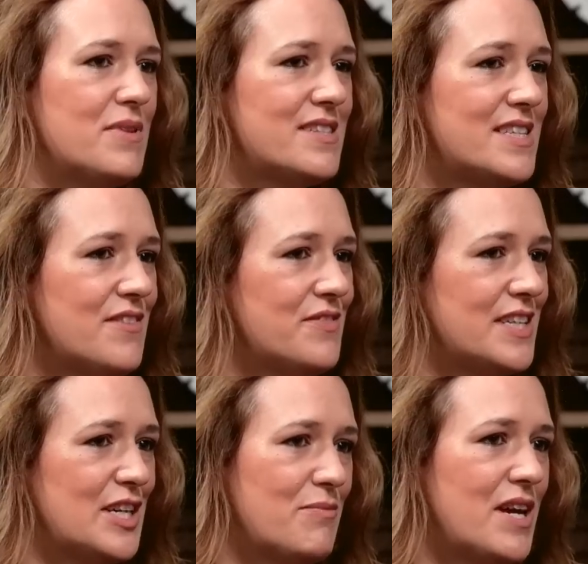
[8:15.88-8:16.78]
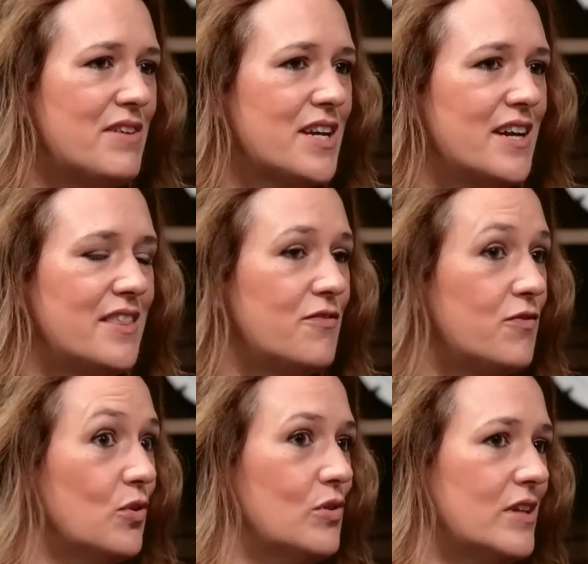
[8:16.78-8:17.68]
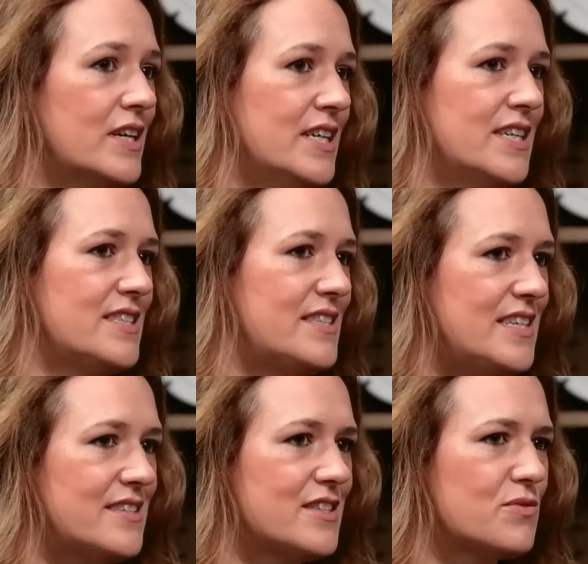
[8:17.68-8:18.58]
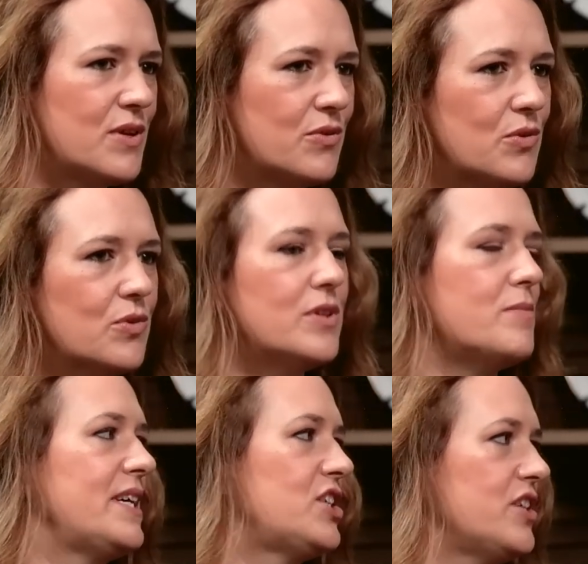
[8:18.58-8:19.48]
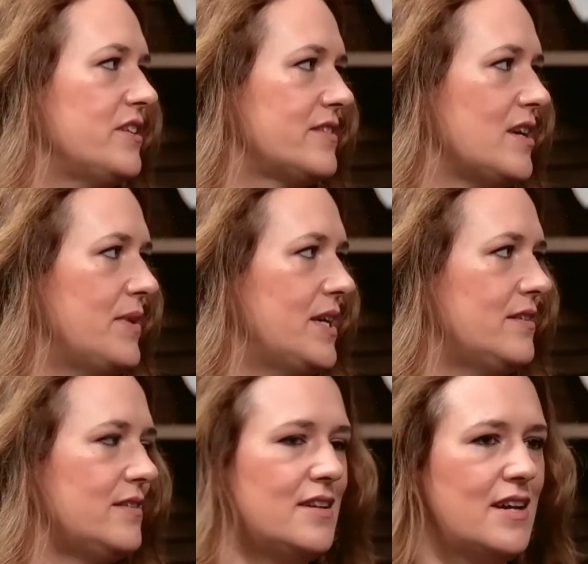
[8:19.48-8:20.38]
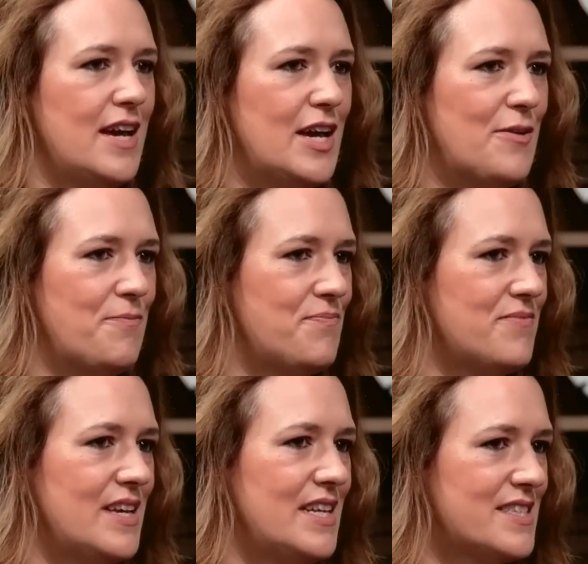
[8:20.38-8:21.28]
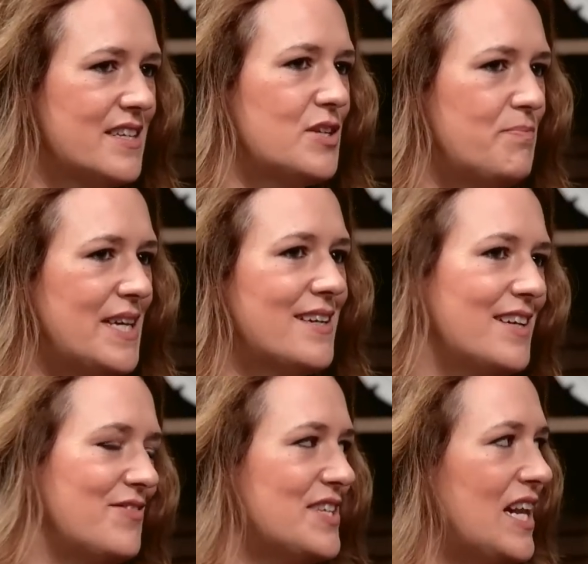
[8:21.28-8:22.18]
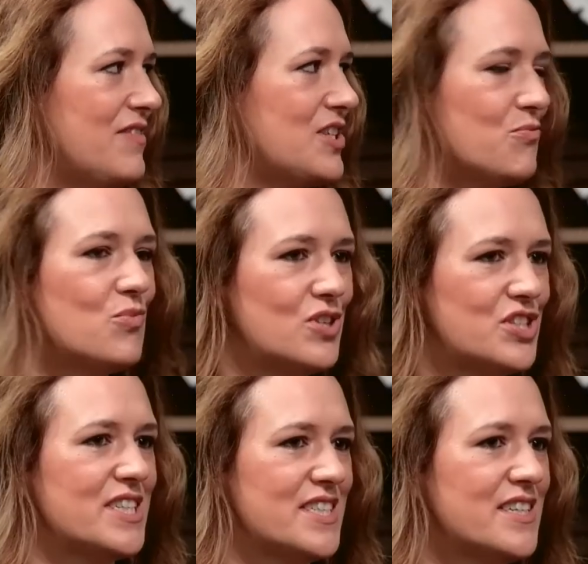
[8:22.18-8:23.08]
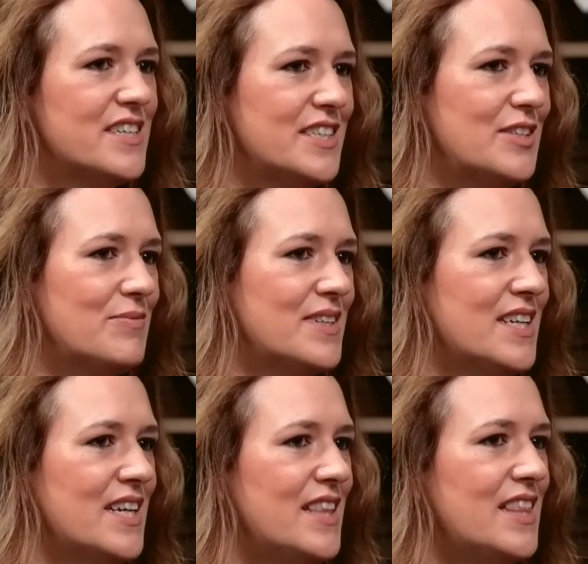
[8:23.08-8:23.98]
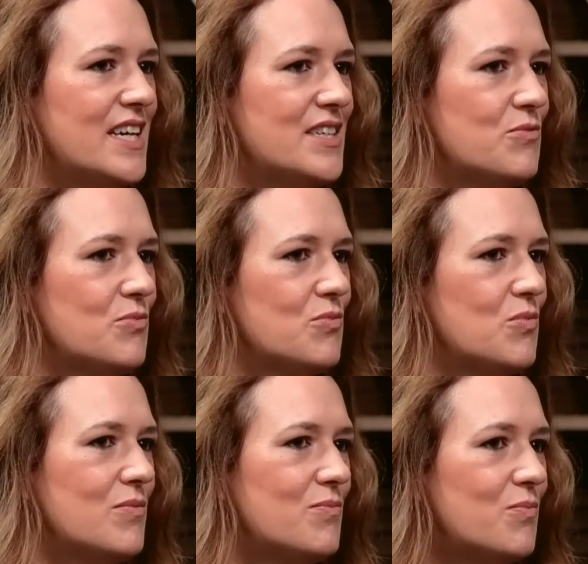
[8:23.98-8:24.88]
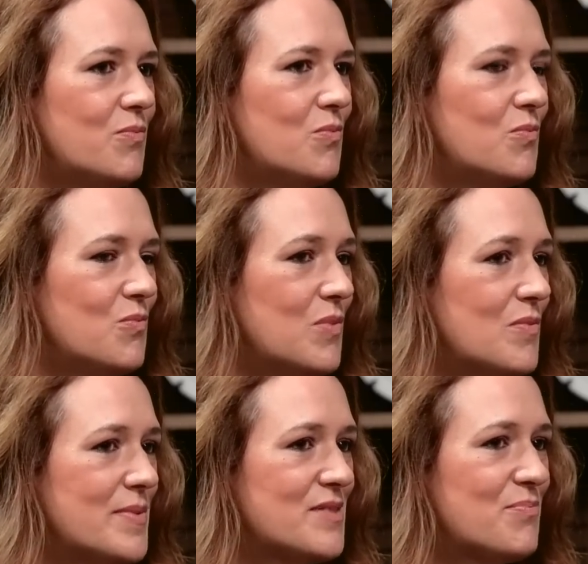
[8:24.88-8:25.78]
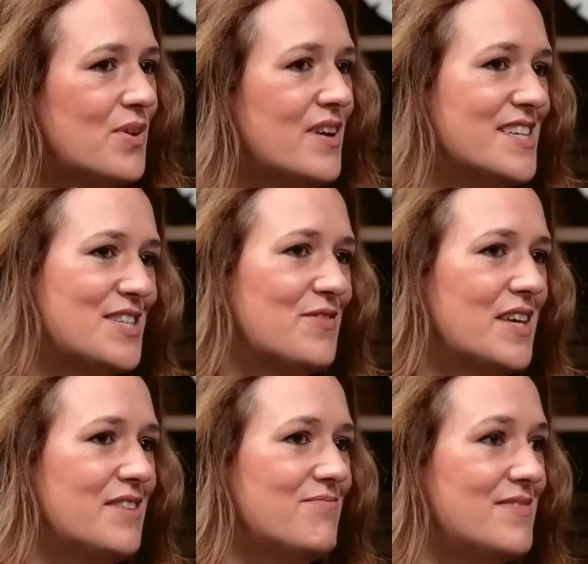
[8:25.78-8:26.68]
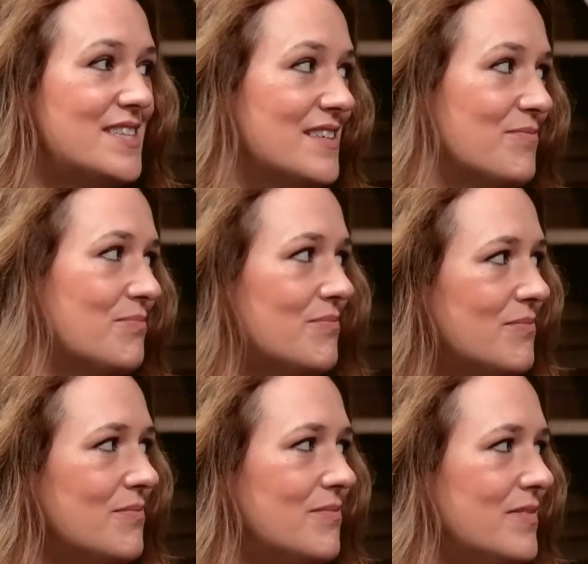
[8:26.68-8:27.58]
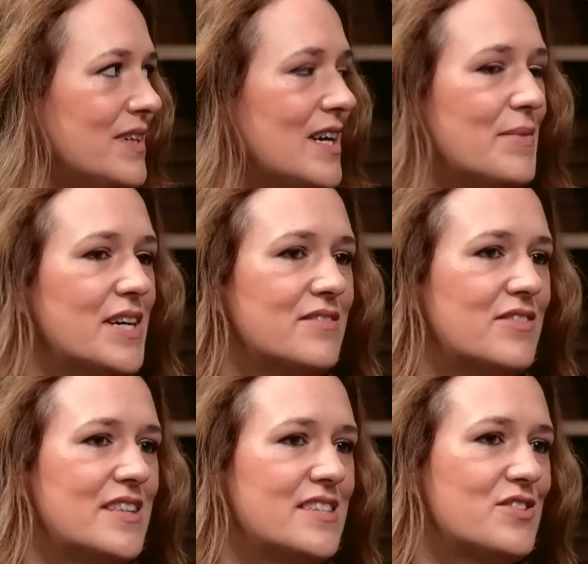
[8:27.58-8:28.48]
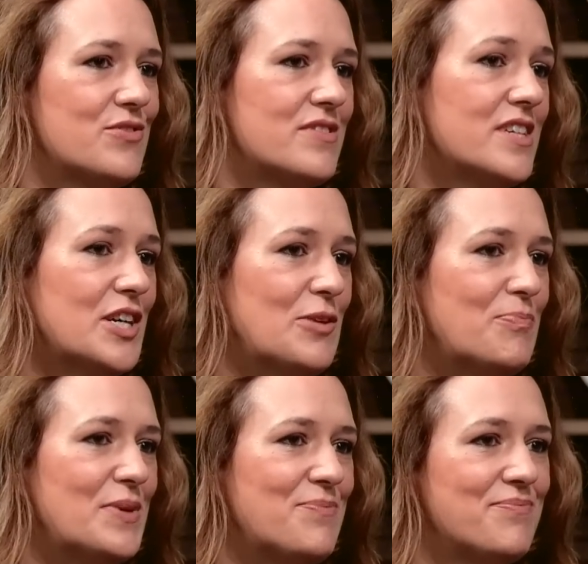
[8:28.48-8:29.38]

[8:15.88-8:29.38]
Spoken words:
but definitely in America, the fall seasons when all the big shows come out. And it's such a big kind of television watching time that one would be surprised if they didn't come out around this sort of time. But